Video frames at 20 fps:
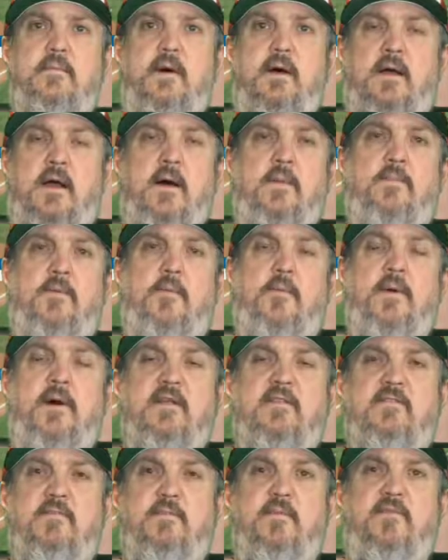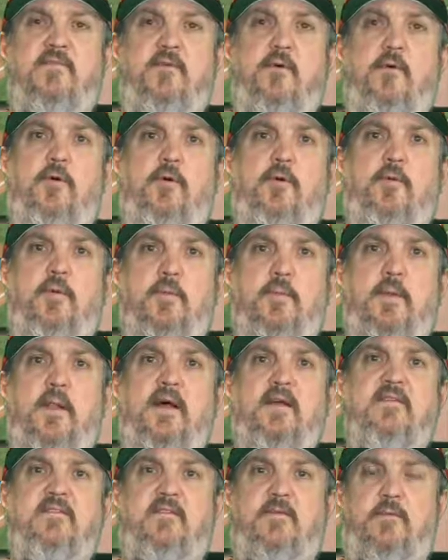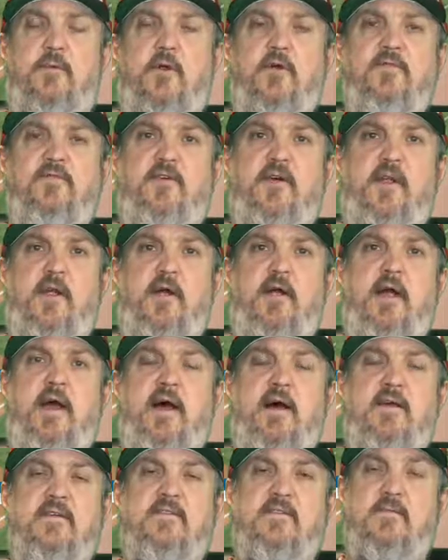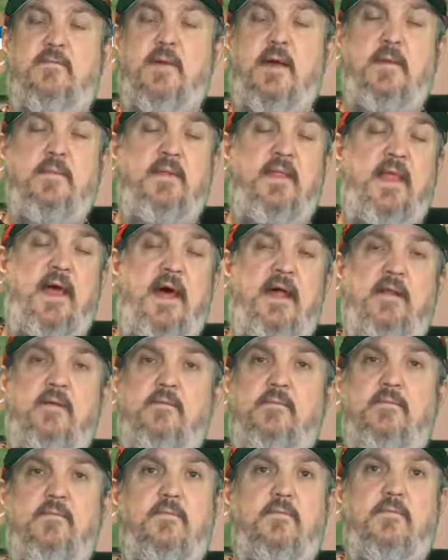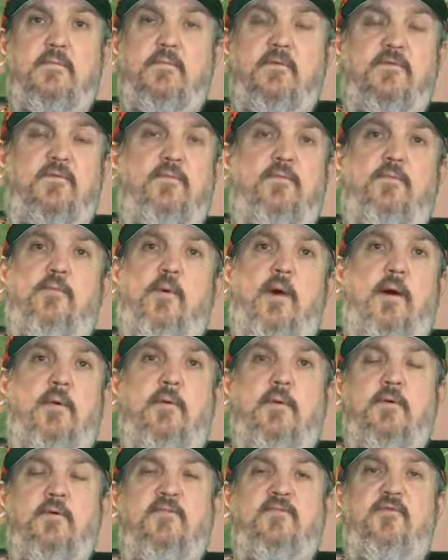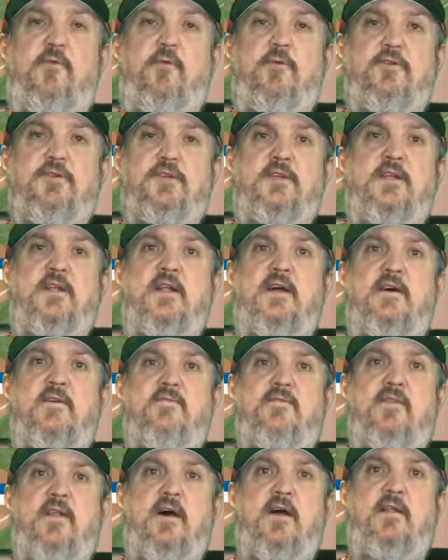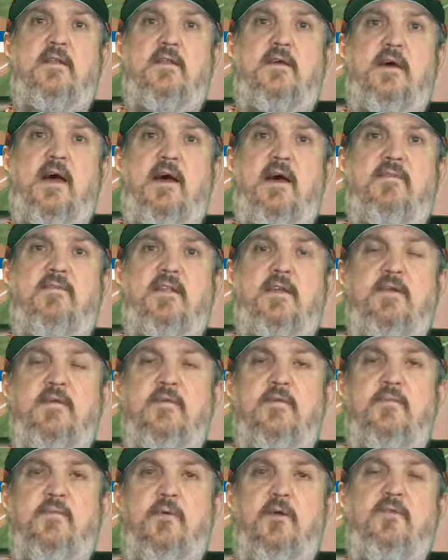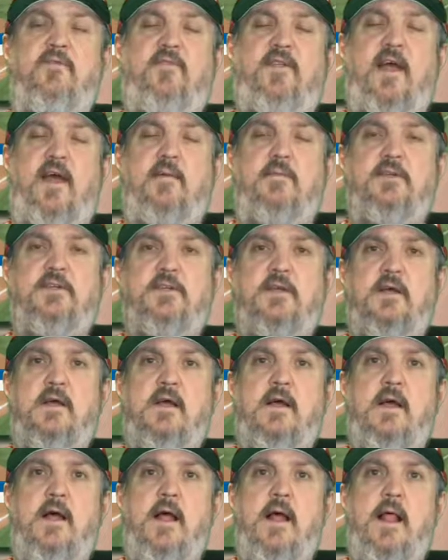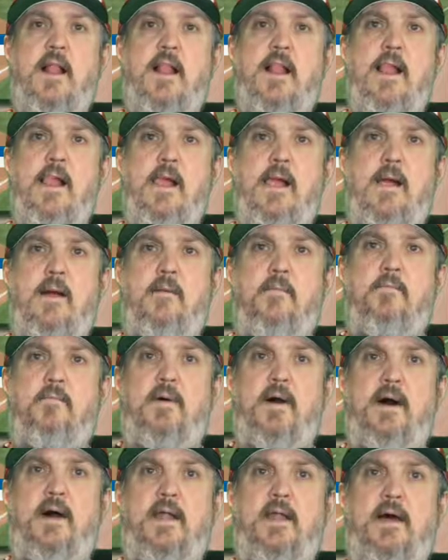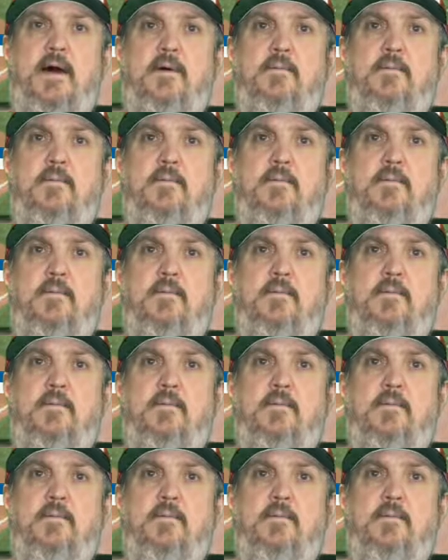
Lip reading: a couple months before replaced the roof on our house, and maybe that was why we were fortunate enough not to have any roof damage. But